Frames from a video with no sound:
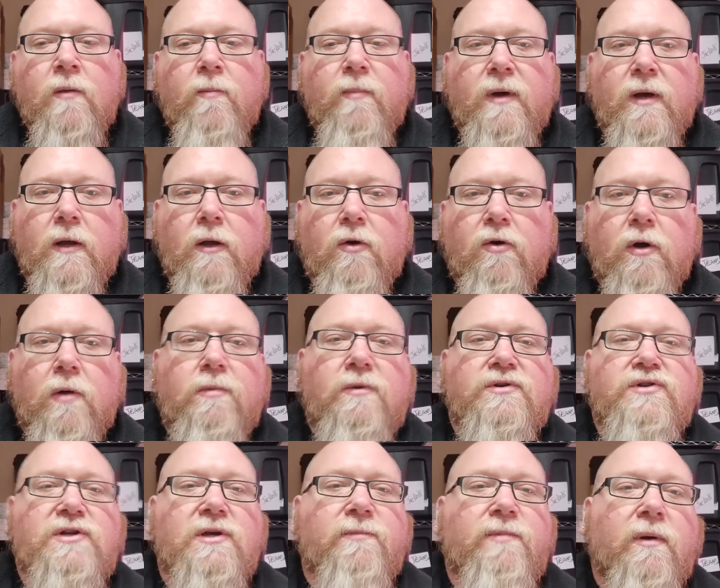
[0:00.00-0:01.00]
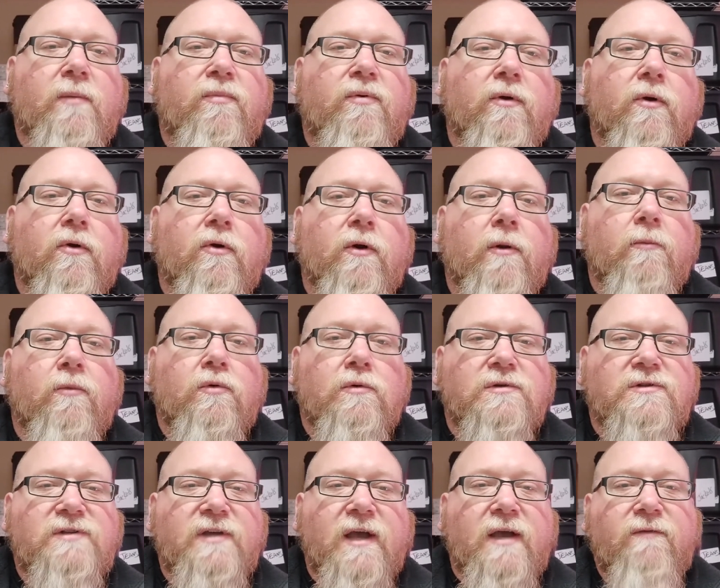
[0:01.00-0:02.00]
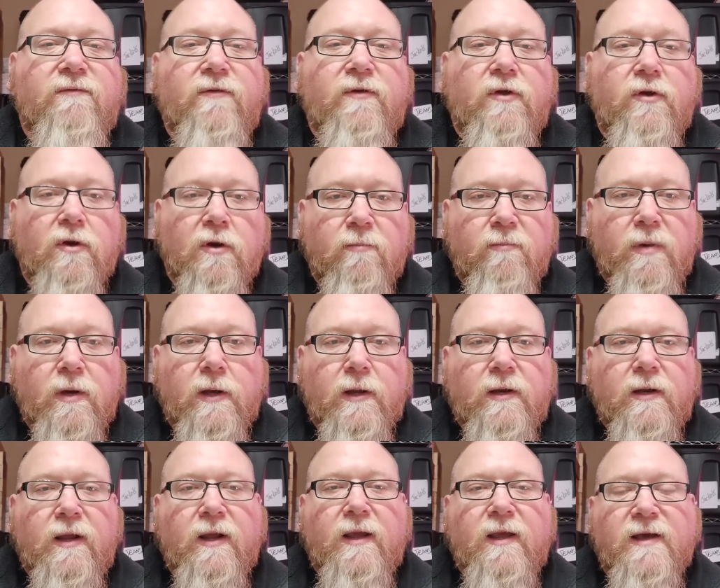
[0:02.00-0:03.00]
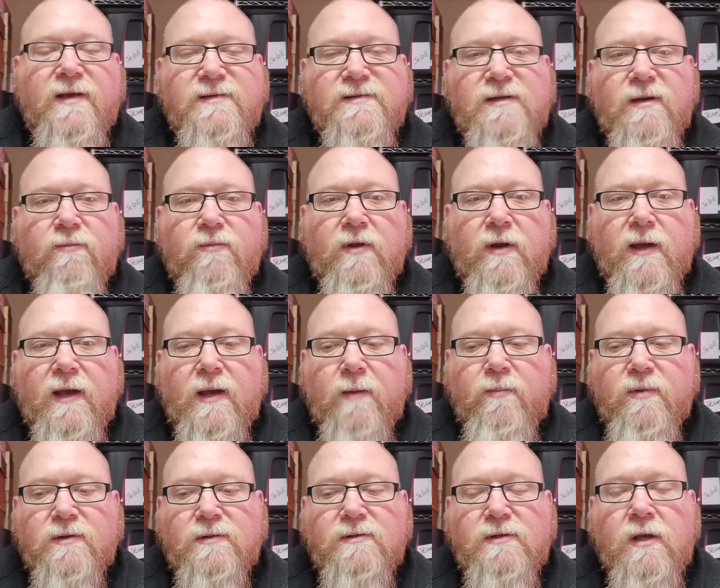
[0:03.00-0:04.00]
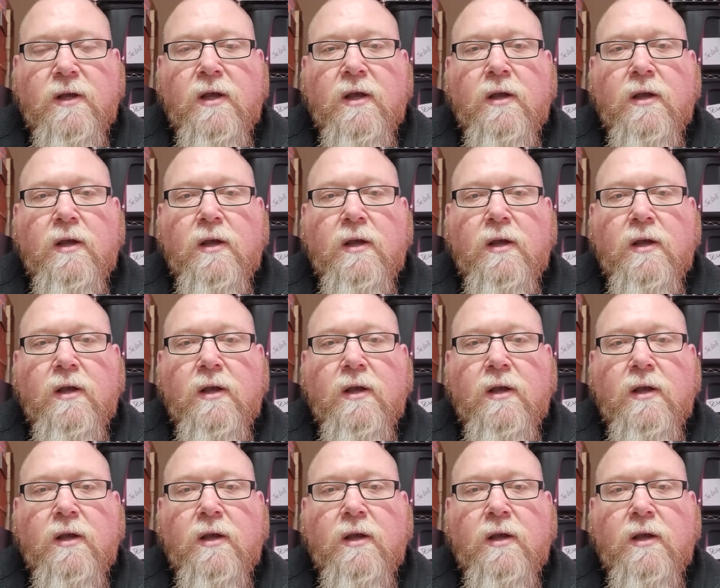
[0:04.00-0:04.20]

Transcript: but Global Shipping Program will save your butt in case something happens,